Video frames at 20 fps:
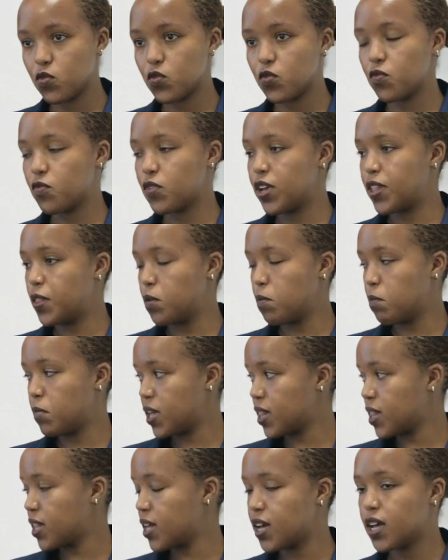you find the
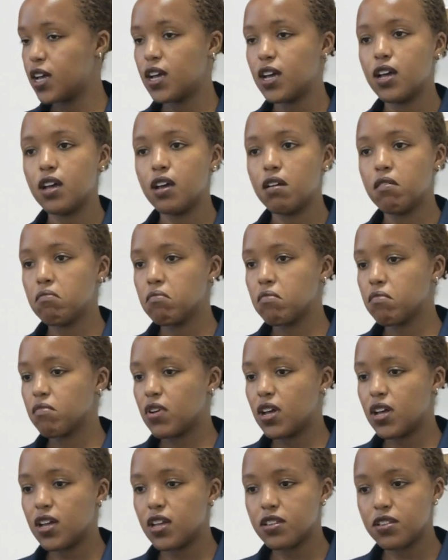mother
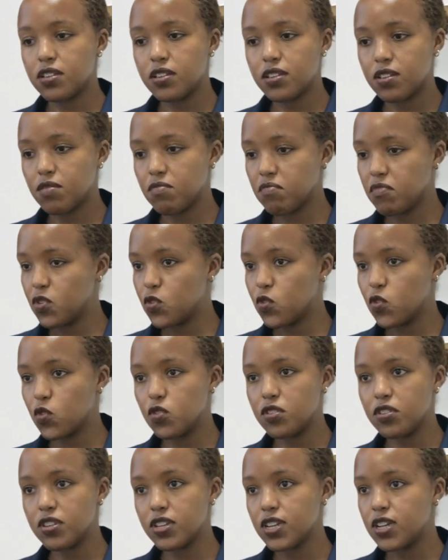has,
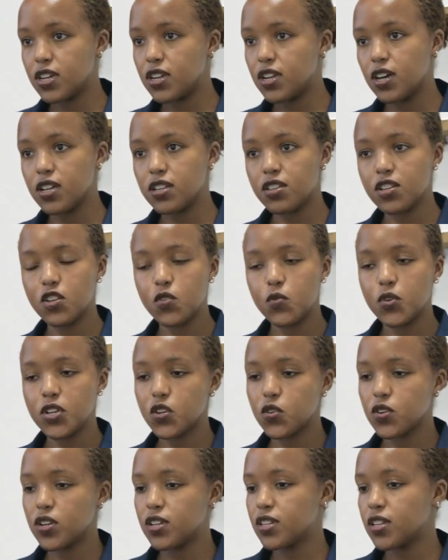considered her
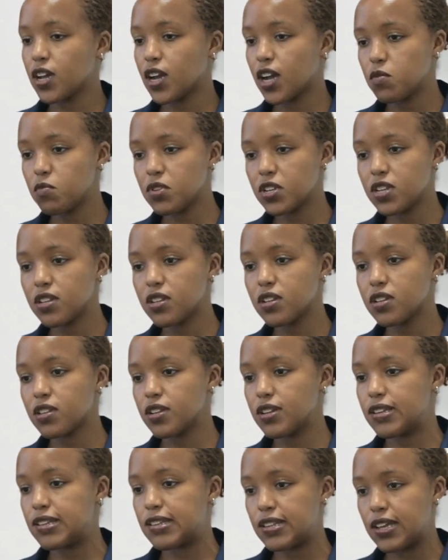situation and circumstances
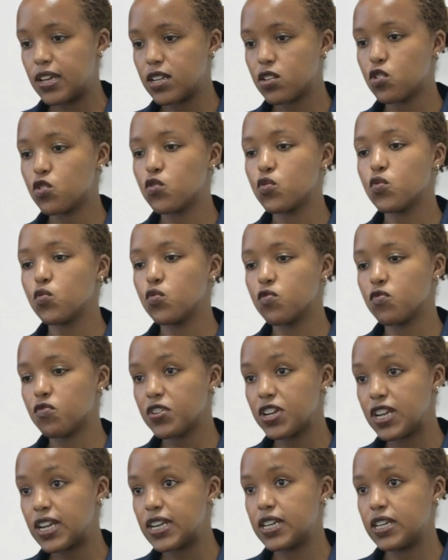and decides to
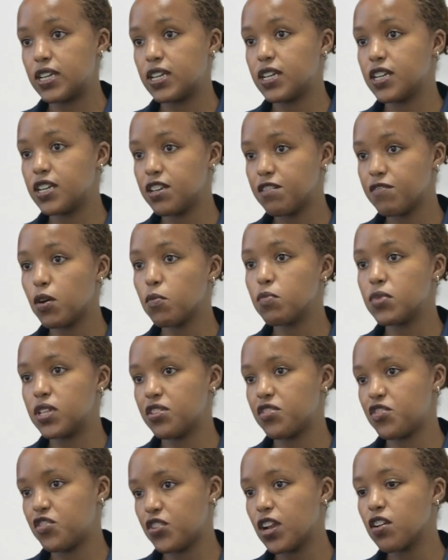freely give up
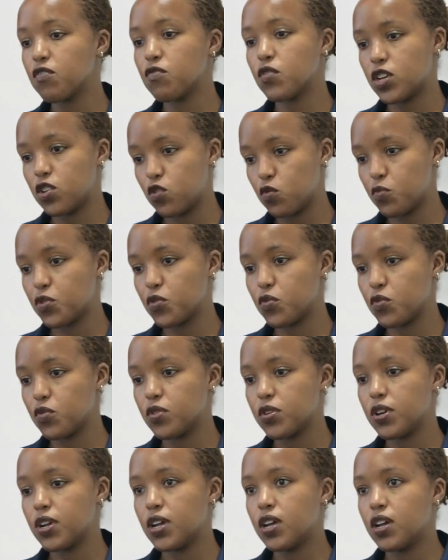this child for adoption.
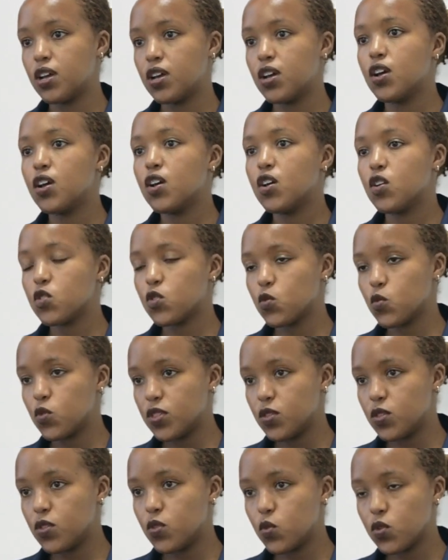So
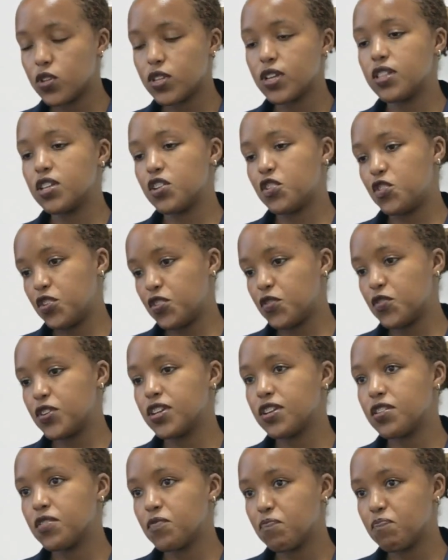those are the
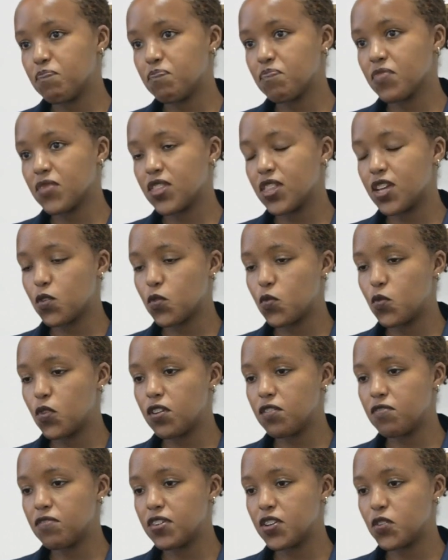children that
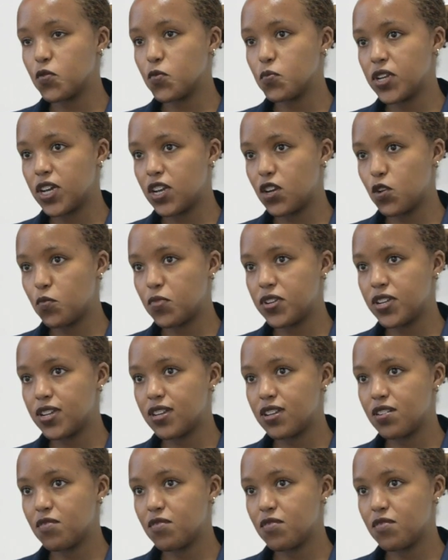qualify to be adopted.